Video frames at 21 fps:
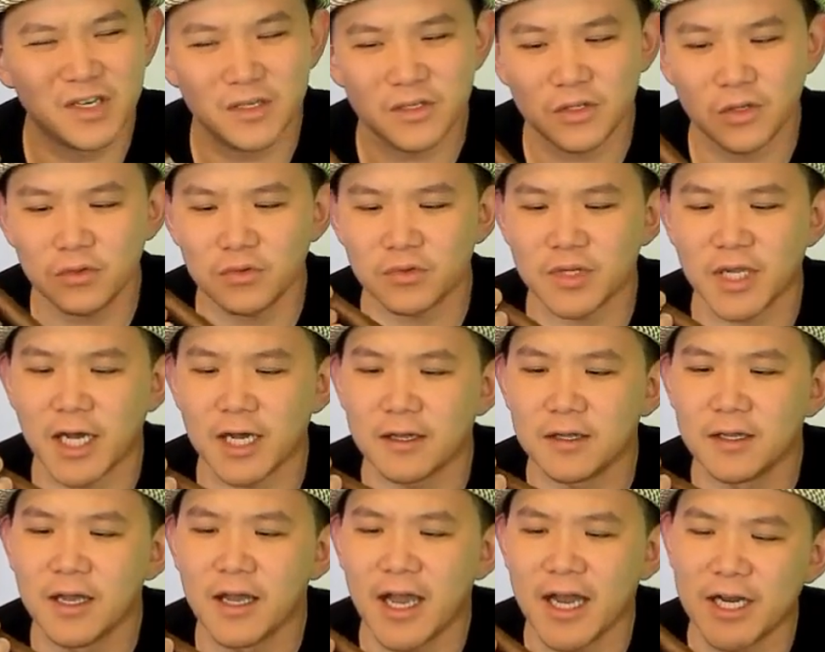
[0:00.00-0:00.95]
don't do that.
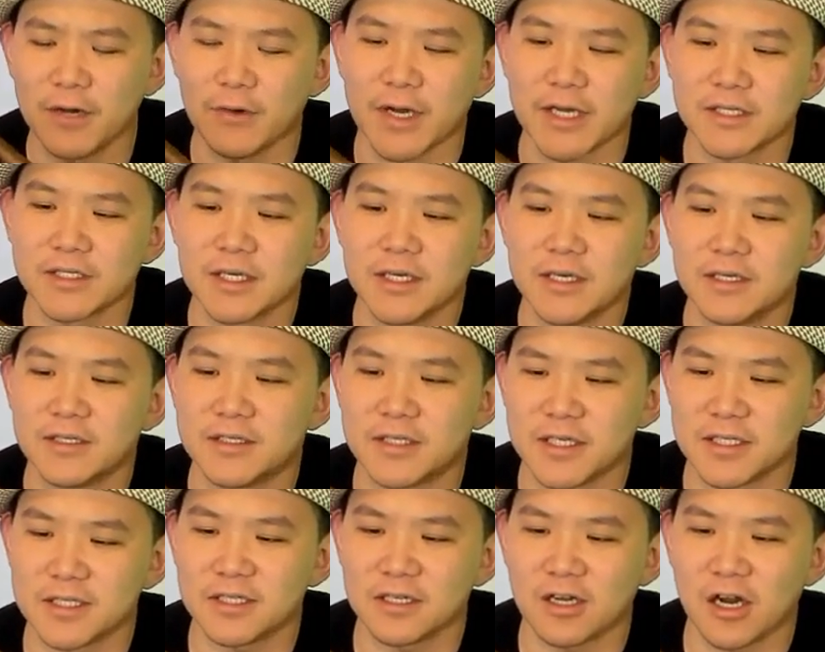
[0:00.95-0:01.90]
Anyway,
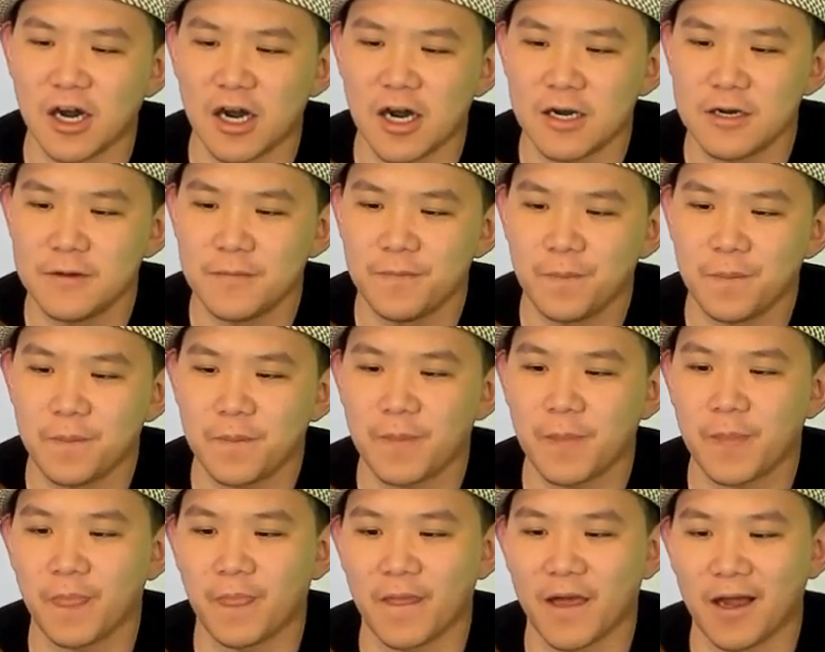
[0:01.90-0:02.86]
this cigar.
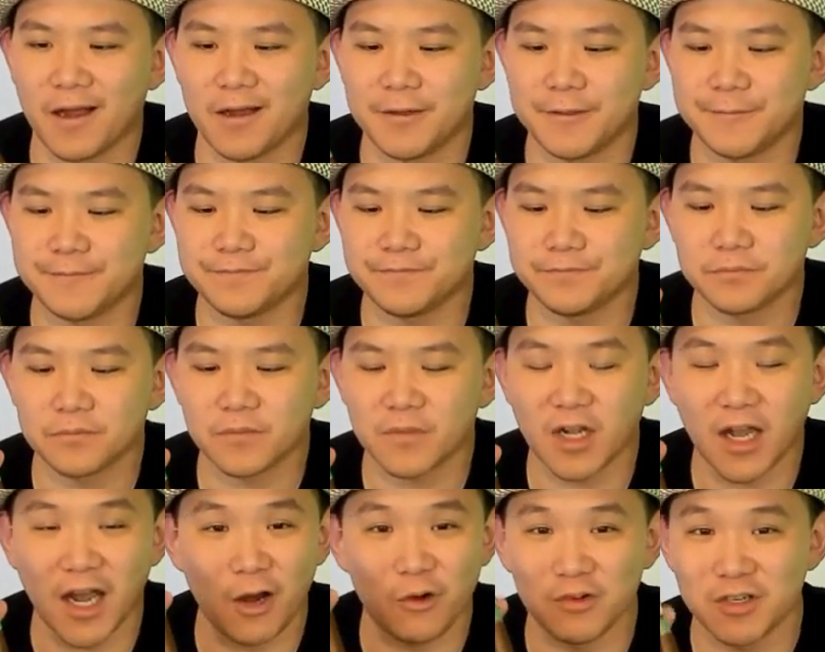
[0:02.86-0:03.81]

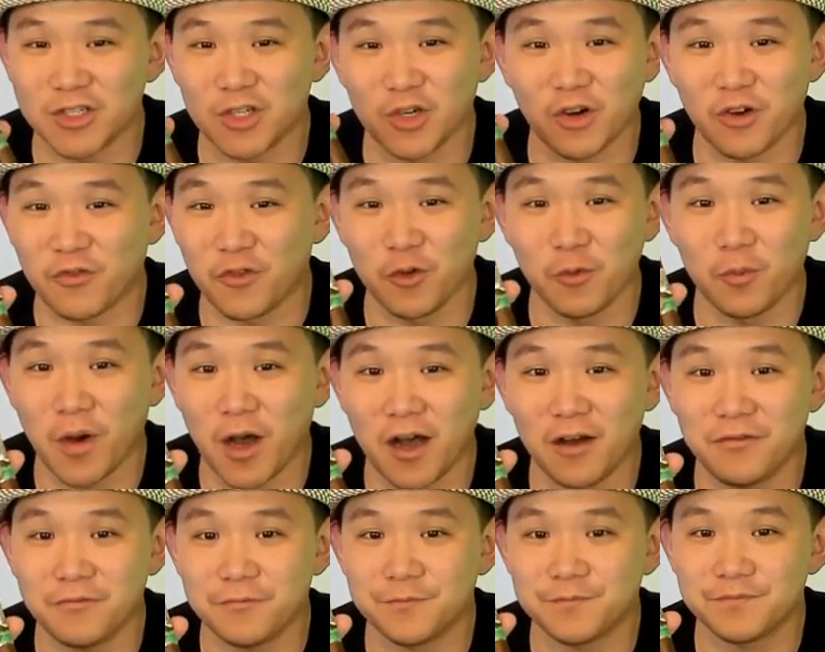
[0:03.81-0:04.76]
I only took a few
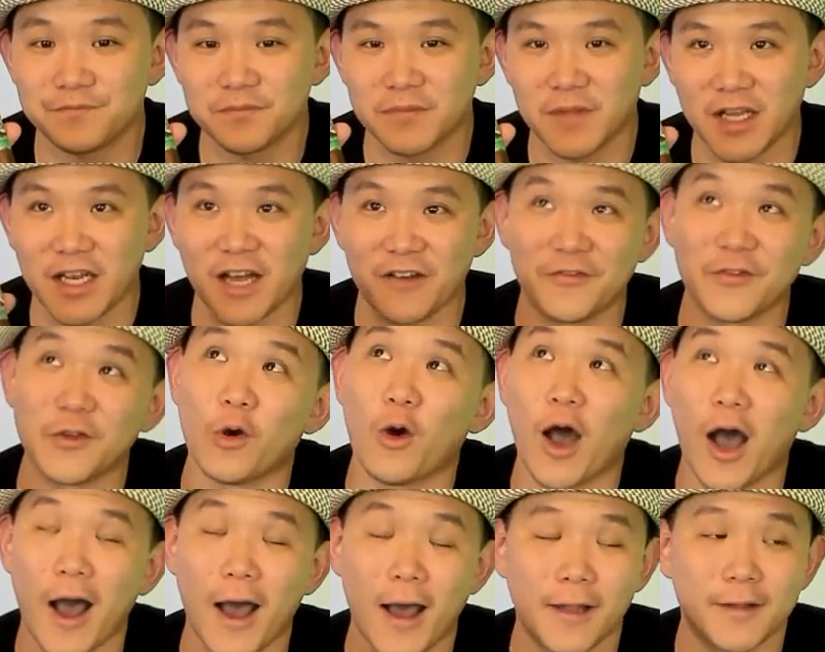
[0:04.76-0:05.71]
puffs and I feel
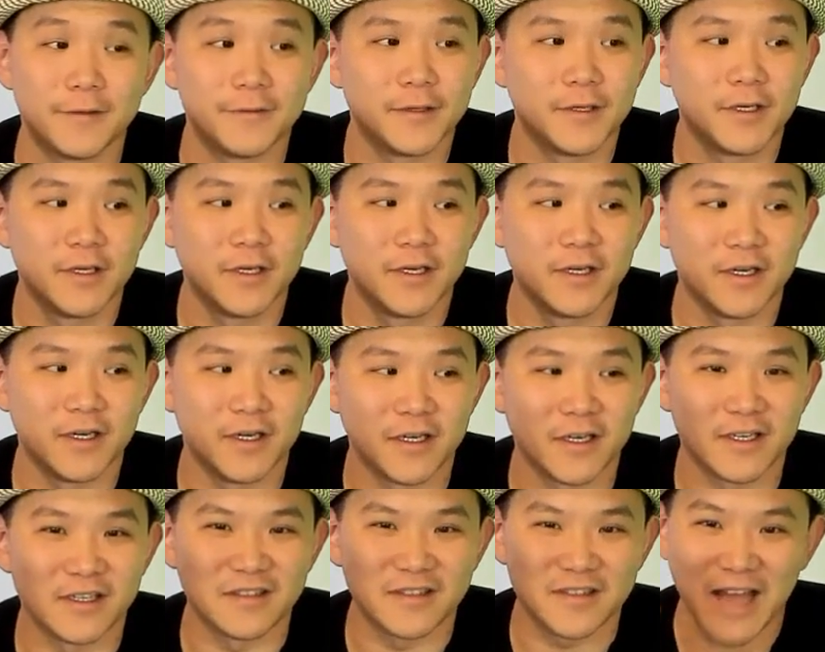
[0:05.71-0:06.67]
hot.
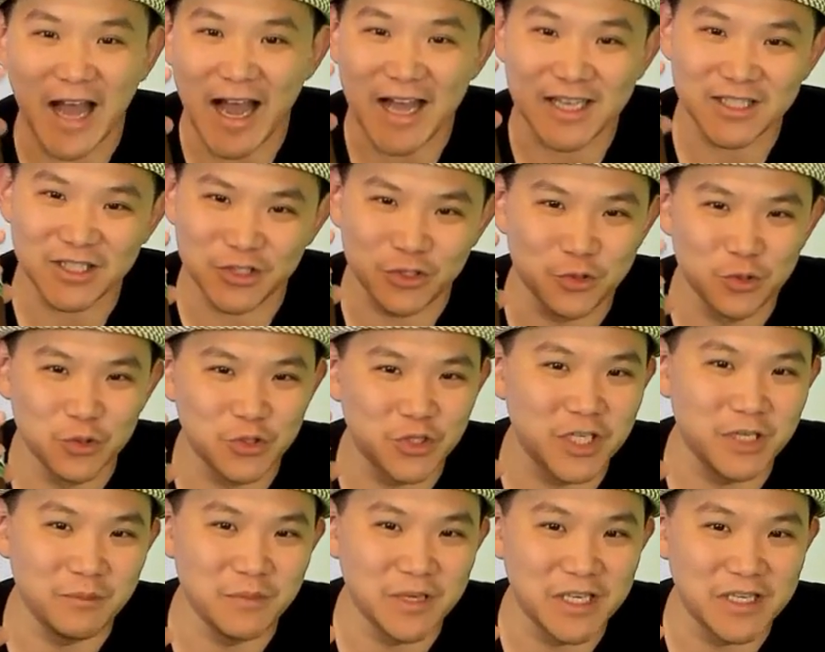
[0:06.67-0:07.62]
That
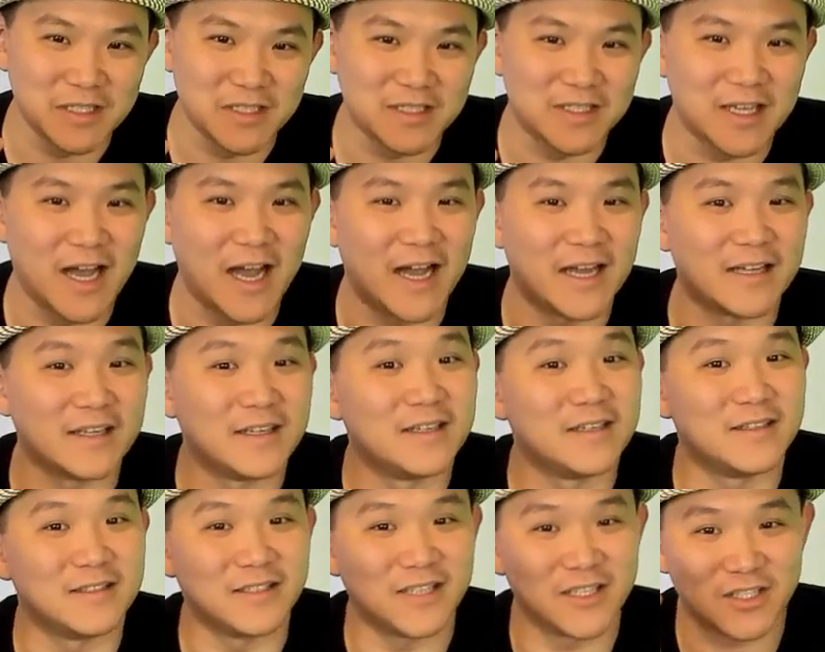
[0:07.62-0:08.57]
usually means that
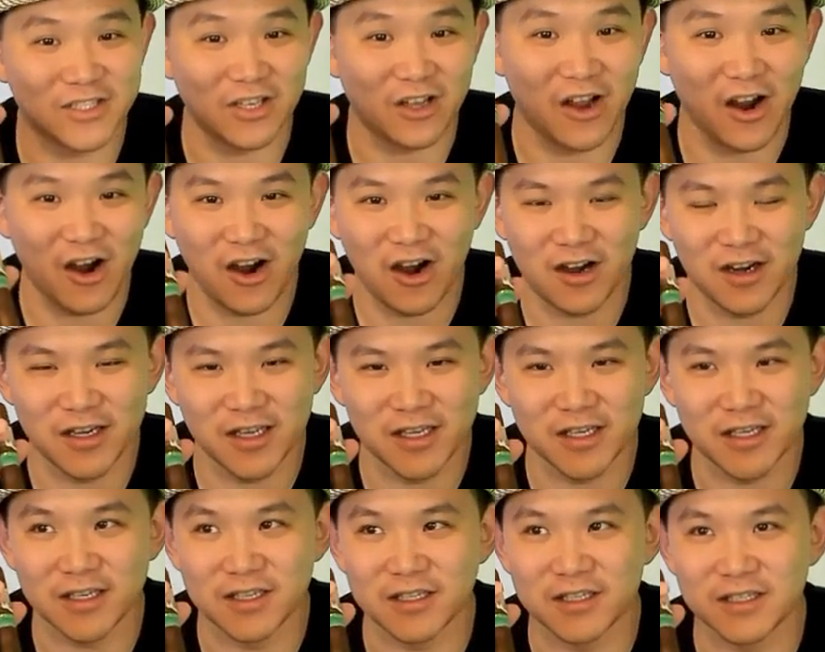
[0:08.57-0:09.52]
this cigar
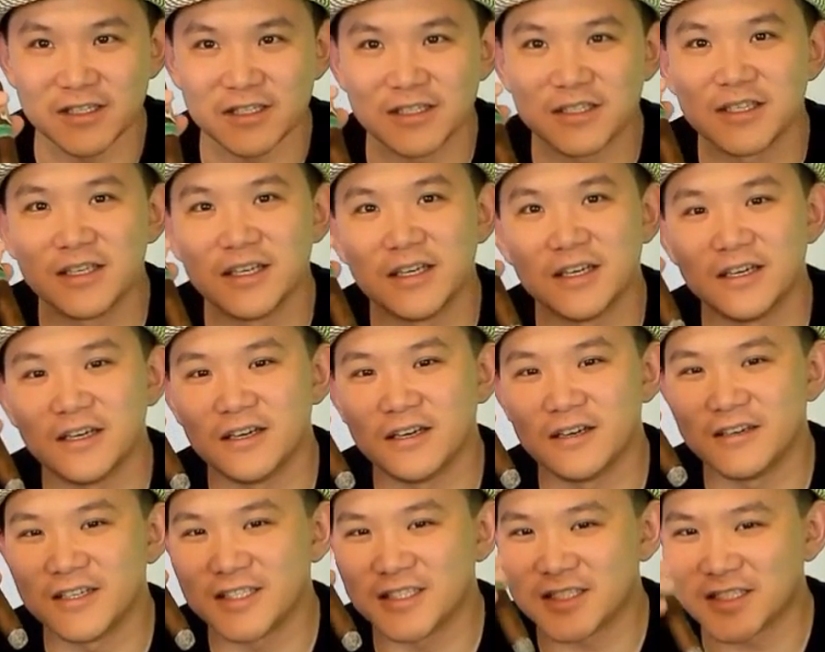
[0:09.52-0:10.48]
is
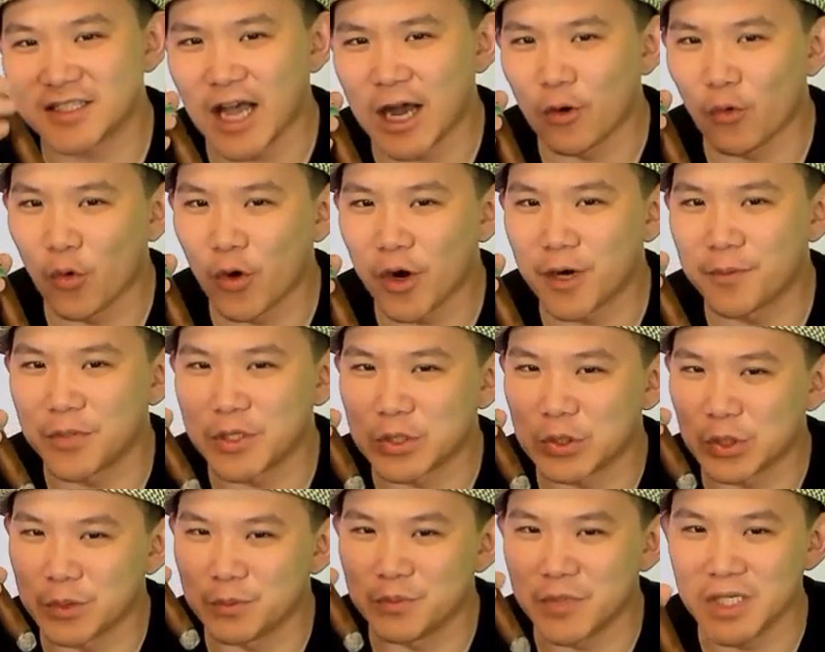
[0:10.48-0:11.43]
somewhere
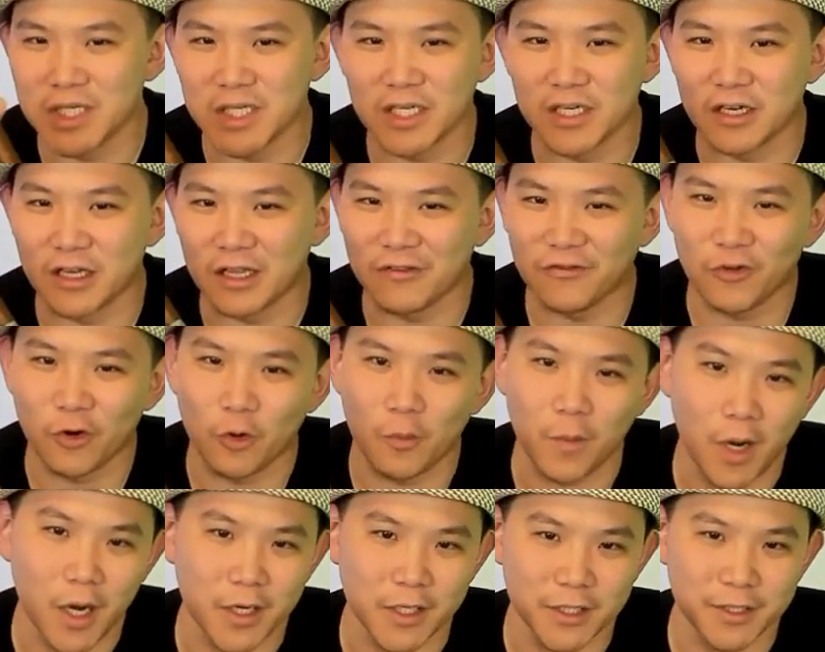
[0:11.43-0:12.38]
between medium and full
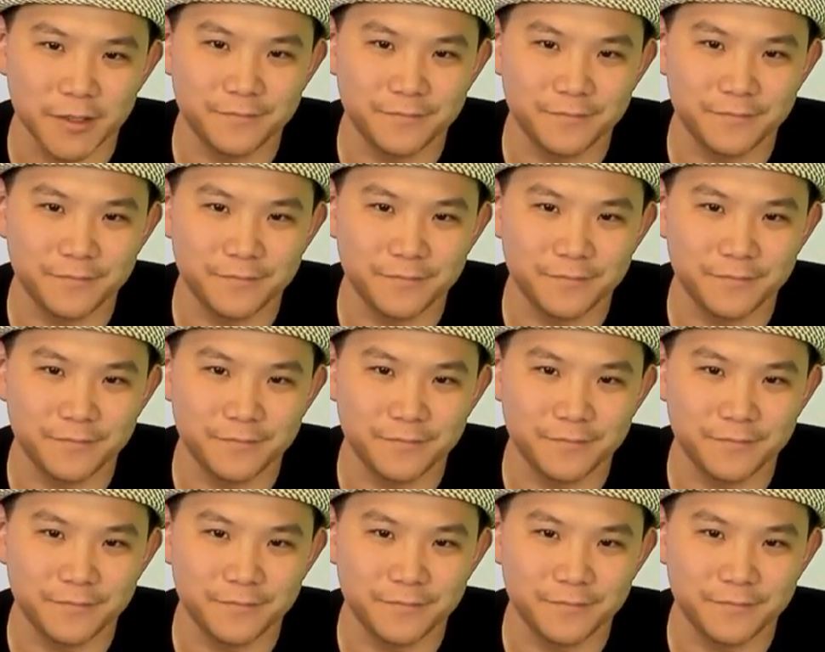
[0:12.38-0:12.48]
body.